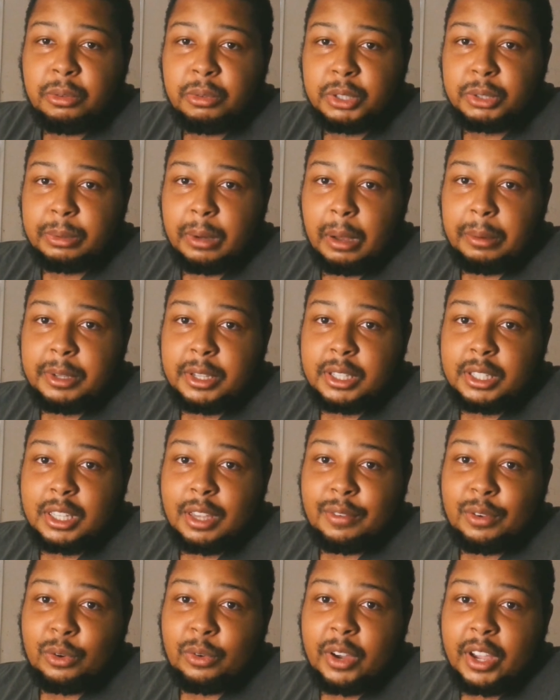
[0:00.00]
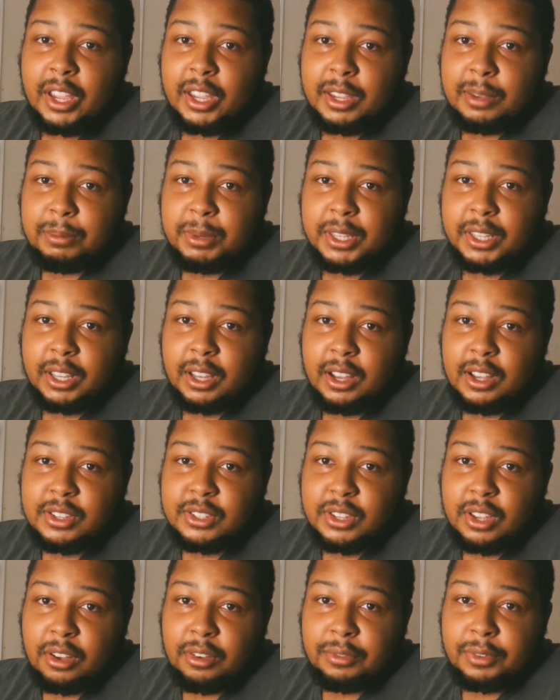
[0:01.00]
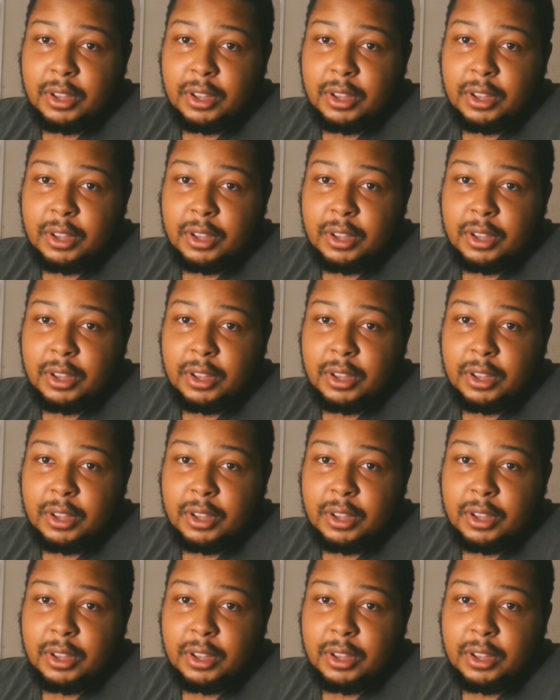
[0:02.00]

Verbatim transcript: was probably a giveaway because of